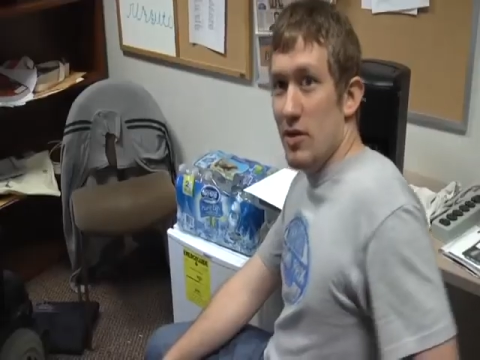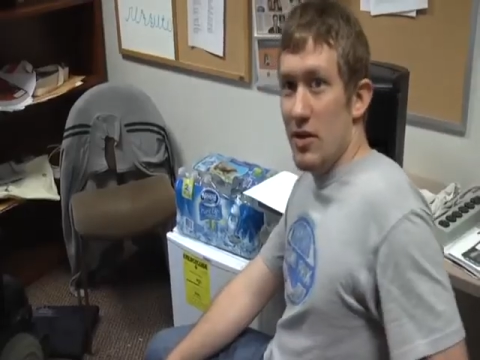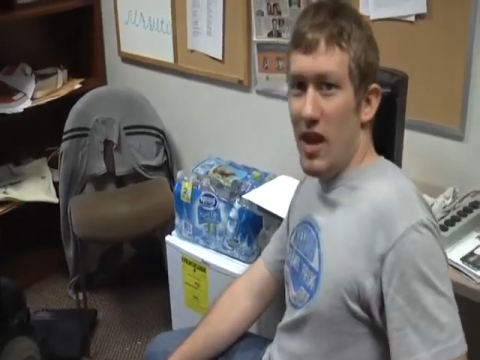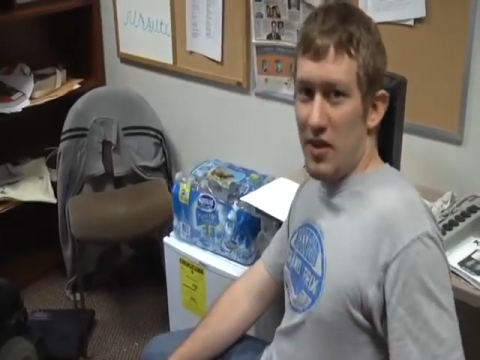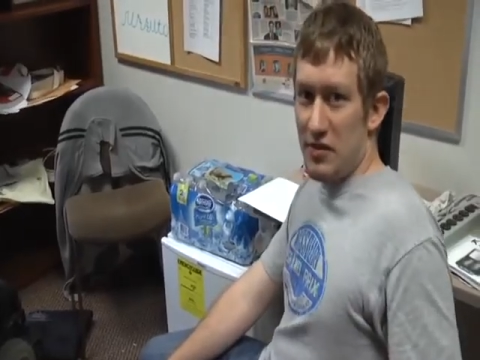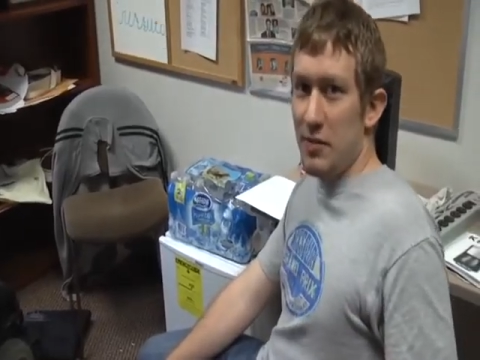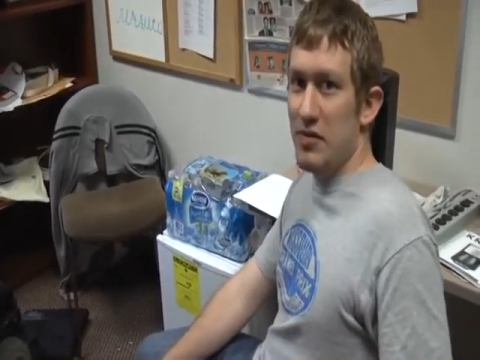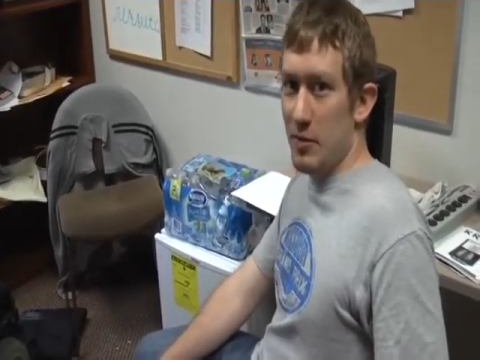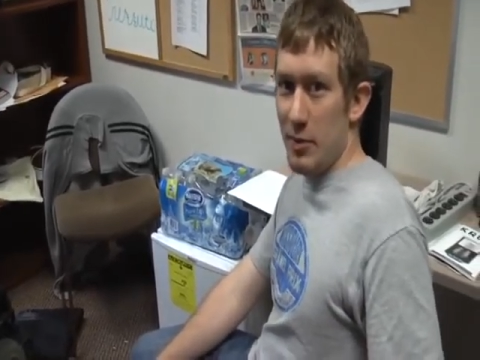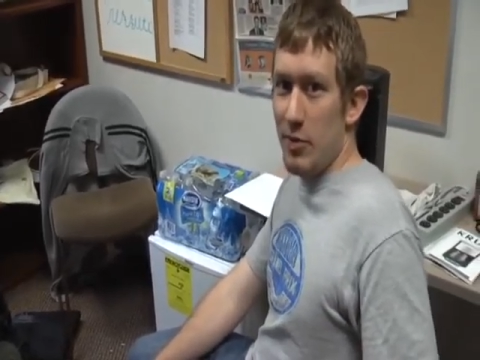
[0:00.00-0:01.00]
Yeah, the script's
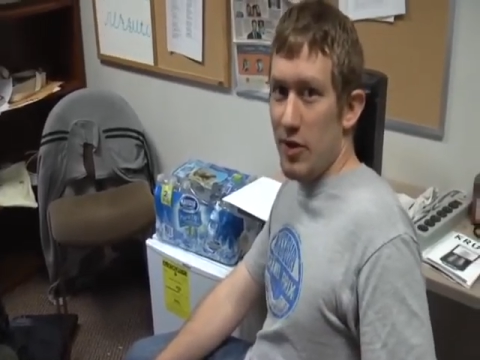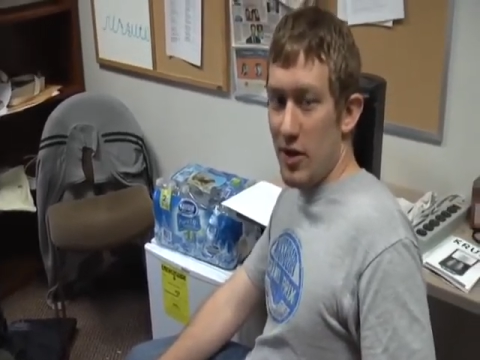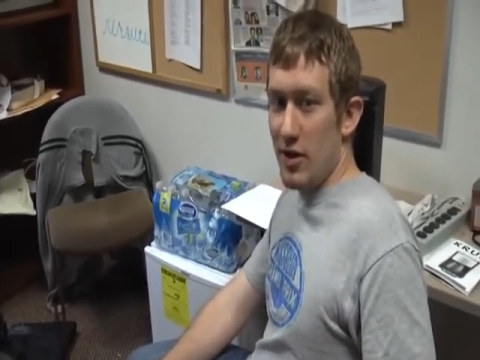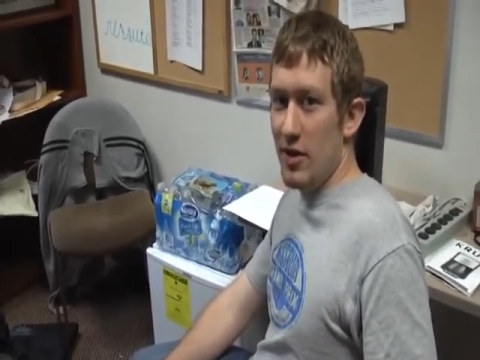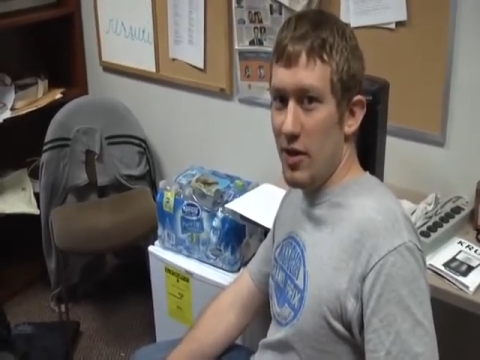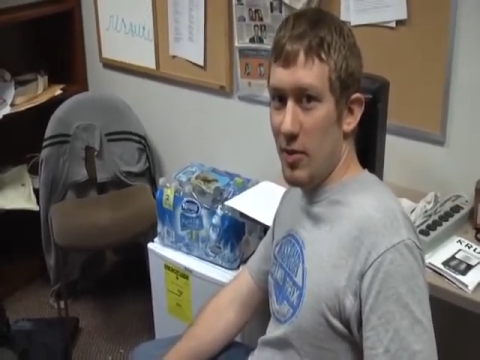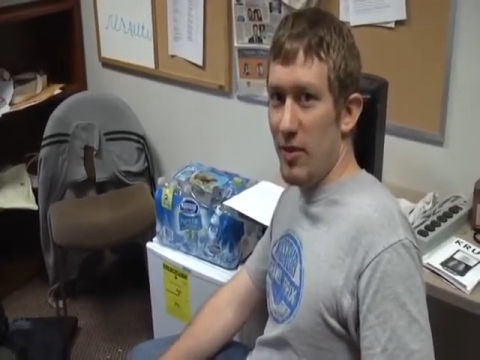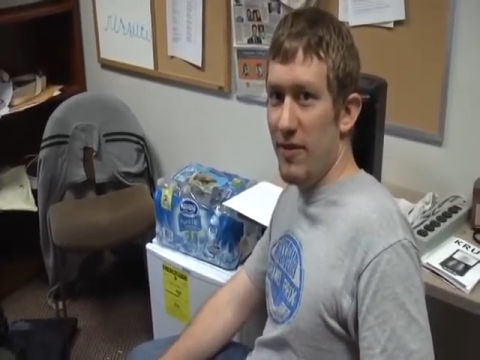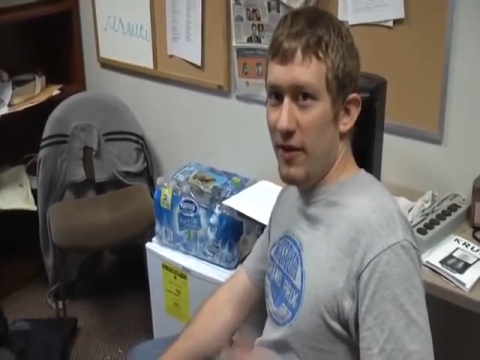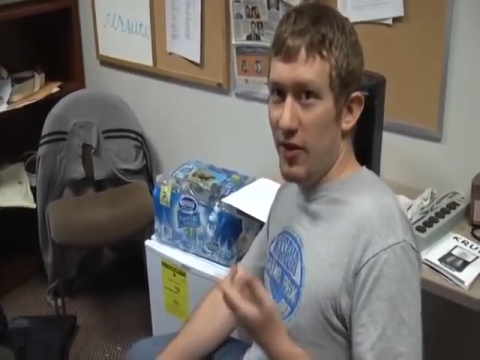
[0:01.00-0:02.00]
gonna be pretty good. You know,
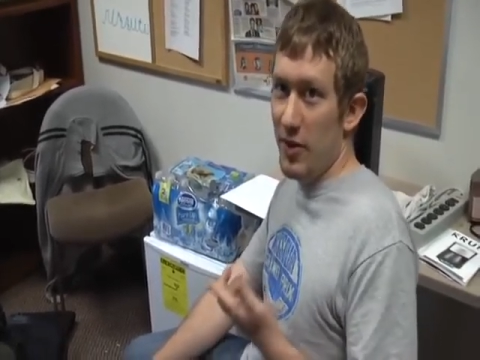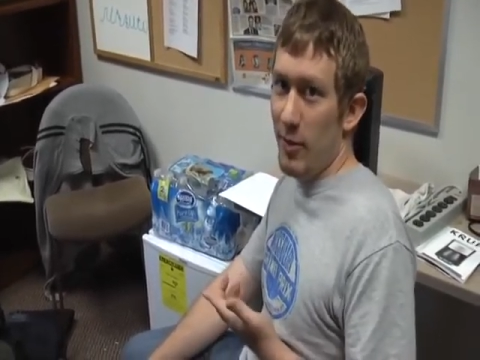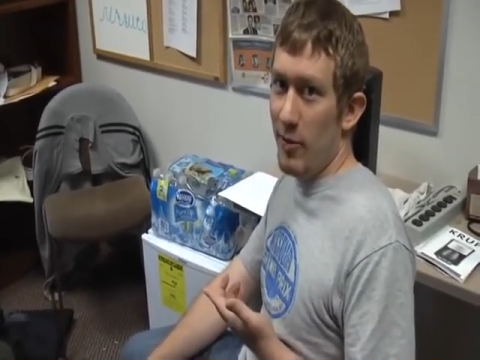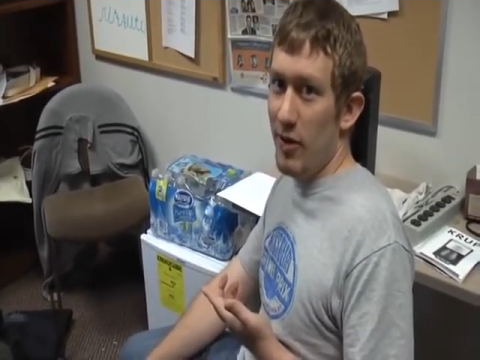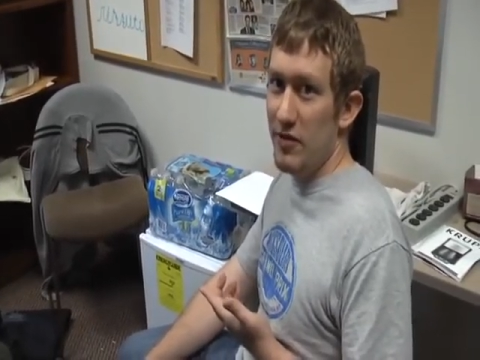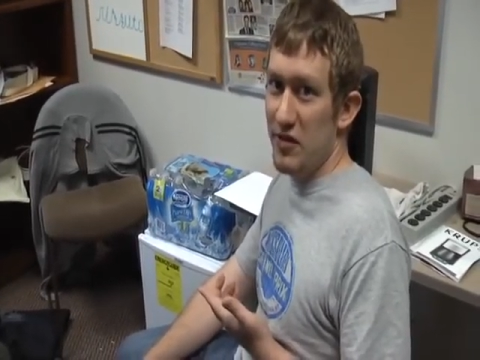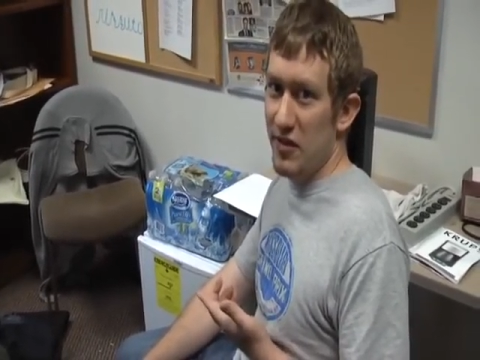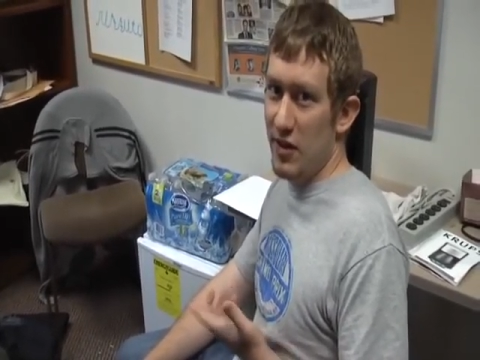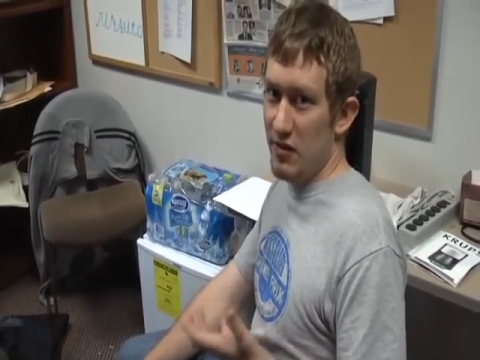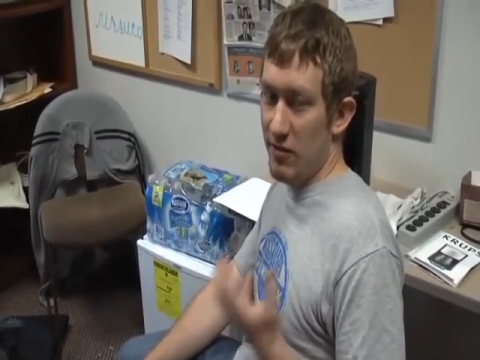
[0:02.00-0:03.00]
my favorite thing about Rift is
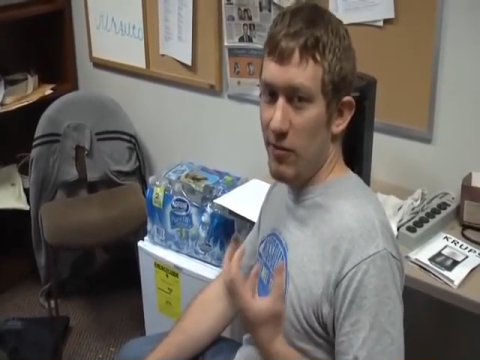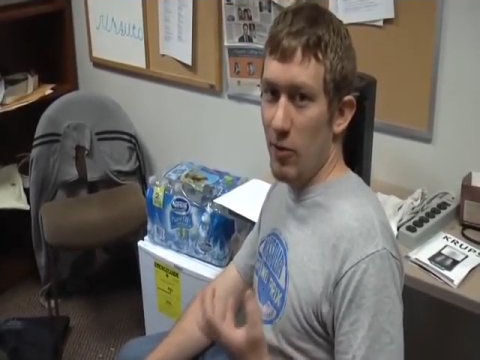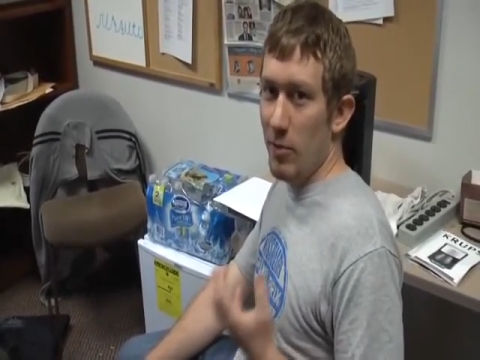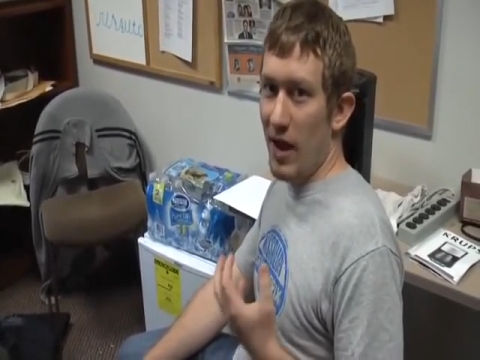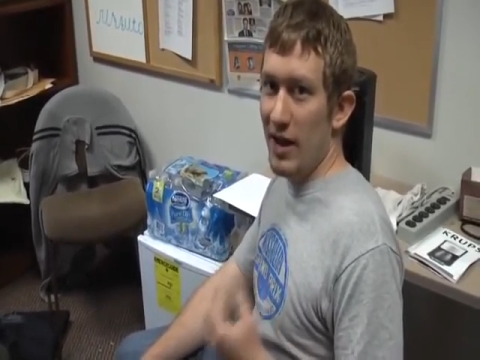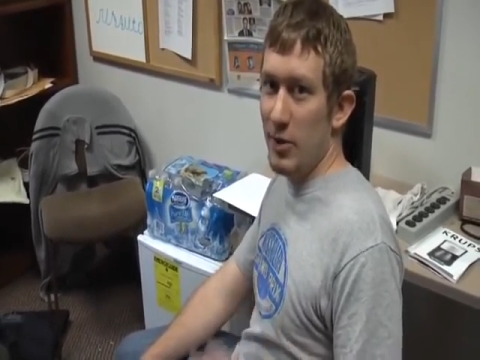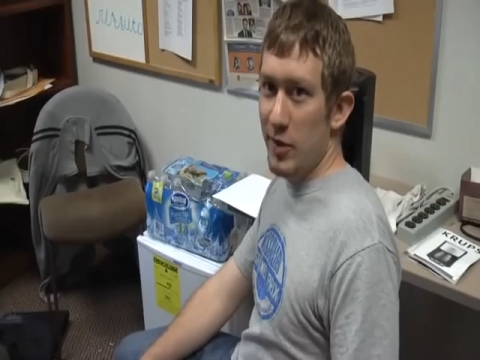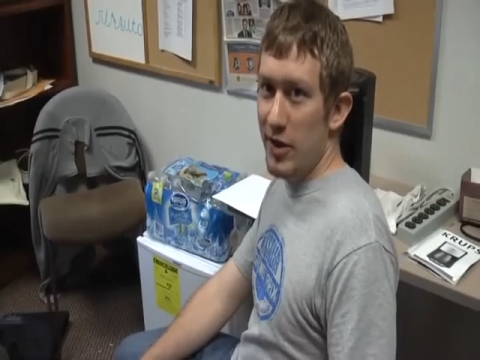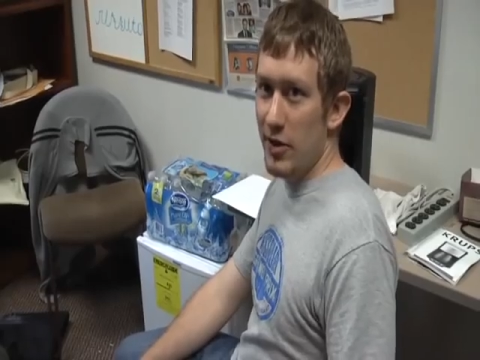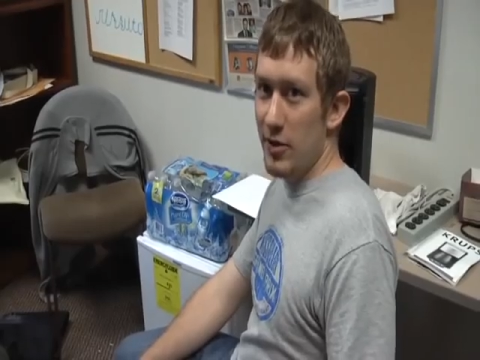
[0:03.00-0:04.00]
that he's a full body
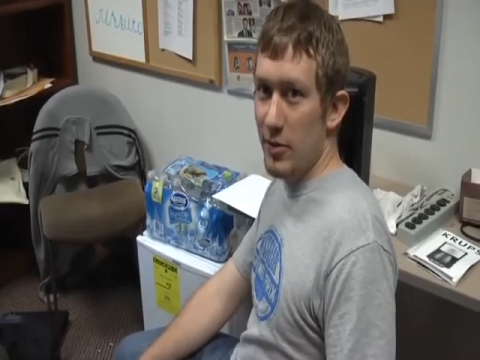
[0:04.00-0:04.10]
reader.